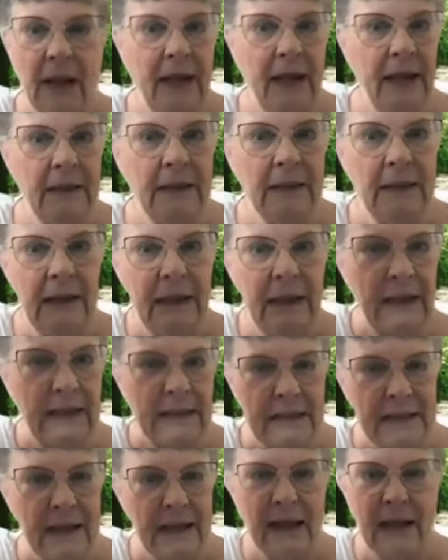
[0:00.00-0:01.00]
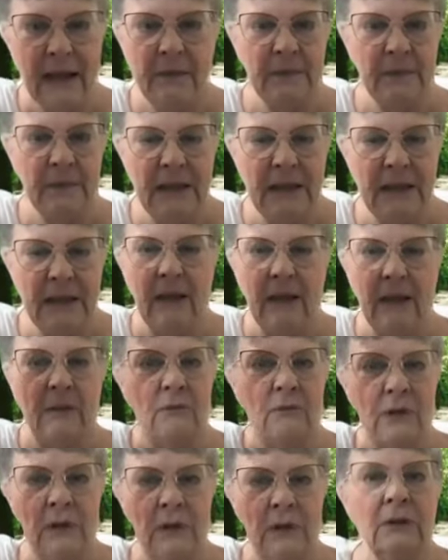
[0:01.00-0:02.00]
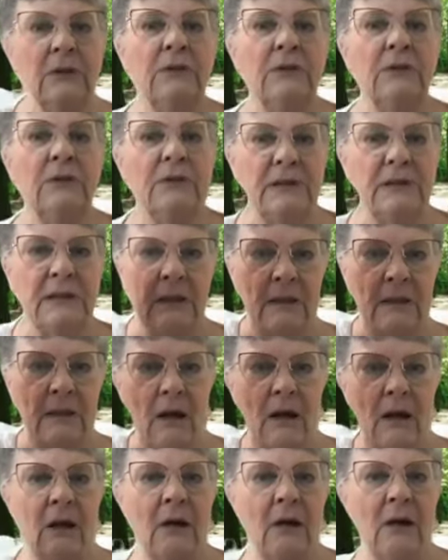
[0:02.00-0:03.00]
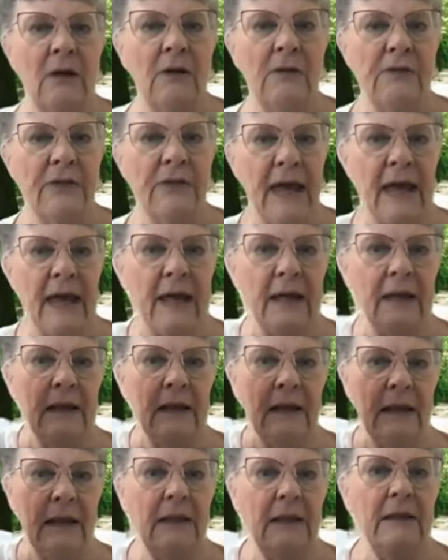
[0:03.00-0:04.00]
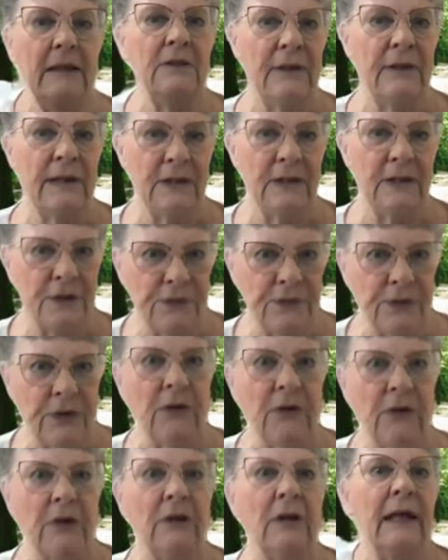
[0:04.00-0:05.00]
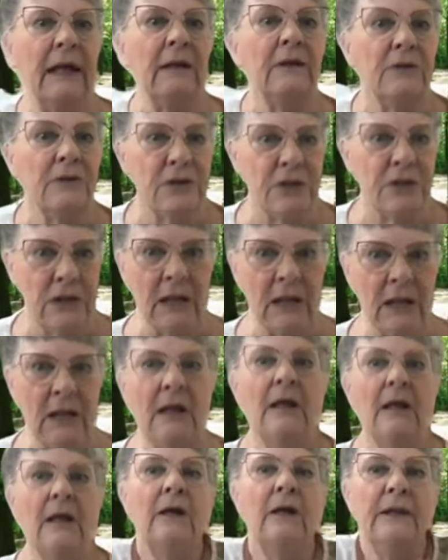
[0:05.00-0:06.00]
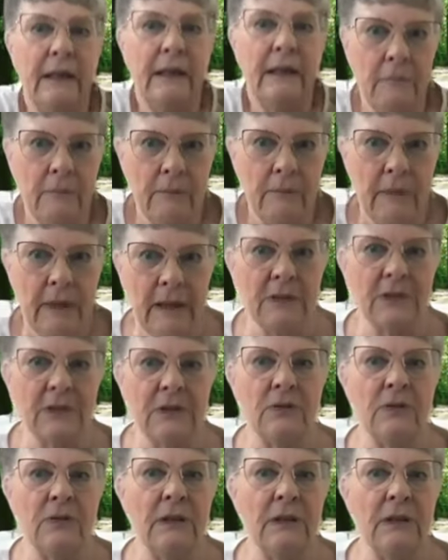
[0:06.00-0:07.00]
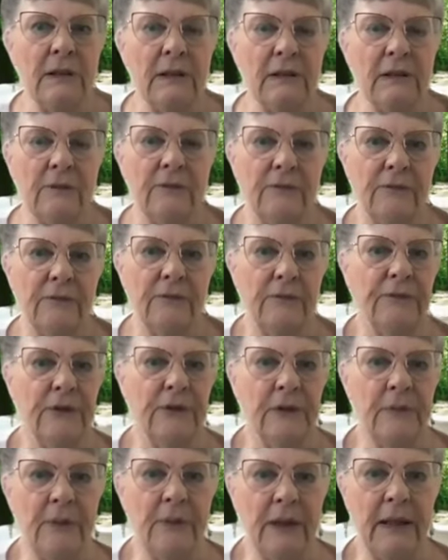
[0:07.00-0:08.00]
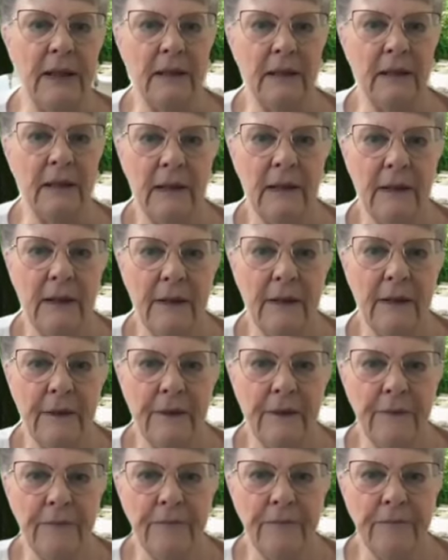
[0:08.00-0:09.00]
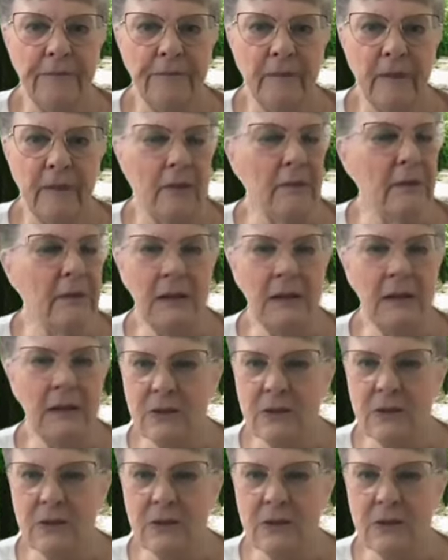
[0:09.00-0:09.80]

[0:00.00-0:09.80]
and it's not coming down, we're losing all that heat transferent energy that is cooling for the planet. I mean, it's